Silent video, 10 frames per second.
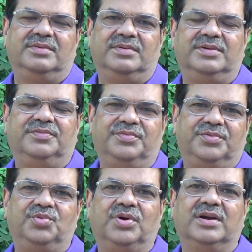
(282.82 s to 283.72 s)
if
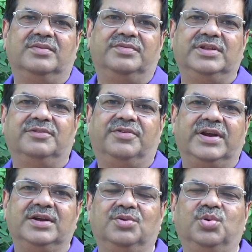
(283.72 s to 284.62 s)
you are with a
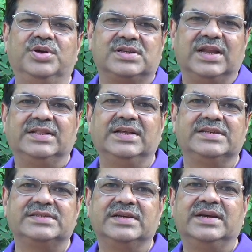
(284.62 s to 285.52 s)
friend who is like
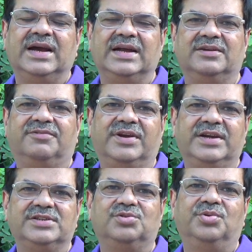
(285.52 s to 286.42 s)
this and the
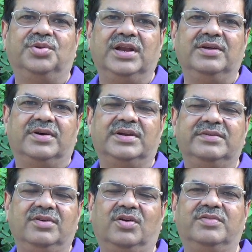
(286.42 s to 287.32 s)
friend is going to deliver,
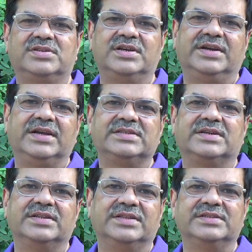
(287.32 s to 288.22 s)
he will obviously take
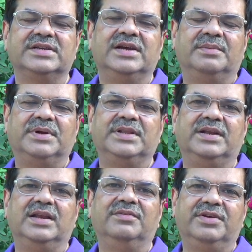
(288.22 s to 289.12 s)
certain things, but
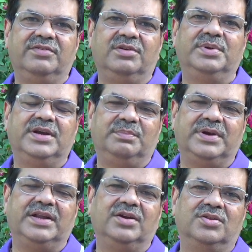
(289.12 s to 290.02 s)
the delivery will be
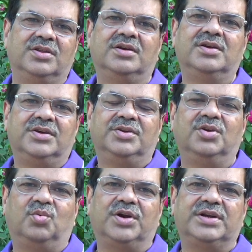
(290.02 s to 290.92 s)
depending on the
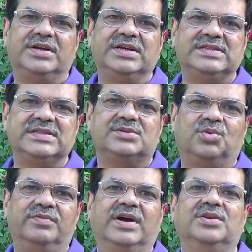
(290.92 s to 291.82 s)
what is its
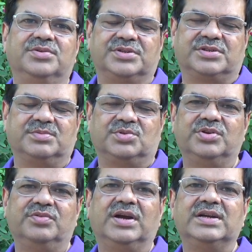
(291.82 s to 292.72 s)
own value system.
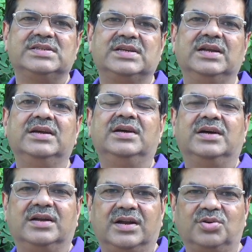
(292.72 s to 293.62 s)
So you have to understand
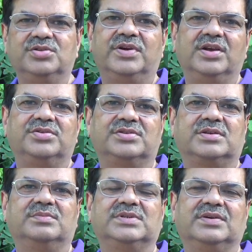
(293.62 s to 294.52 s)
Rahu's value
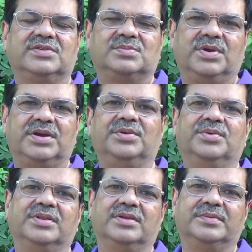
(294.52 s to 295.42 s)
system, which I've explained
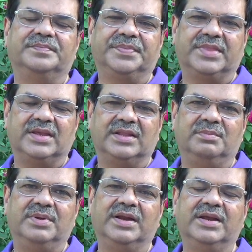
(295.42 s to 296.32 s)
you in
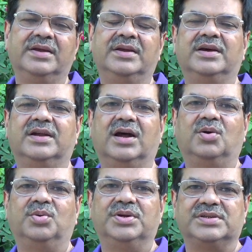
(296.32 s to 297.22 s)
the beginning.
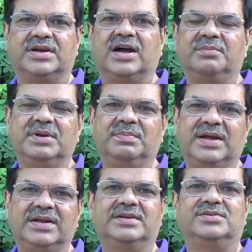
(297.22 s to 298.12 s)
Rahu is a karmic
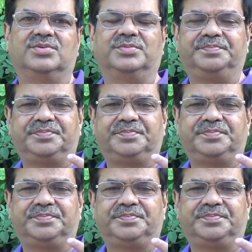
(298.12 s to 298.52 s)
planet, so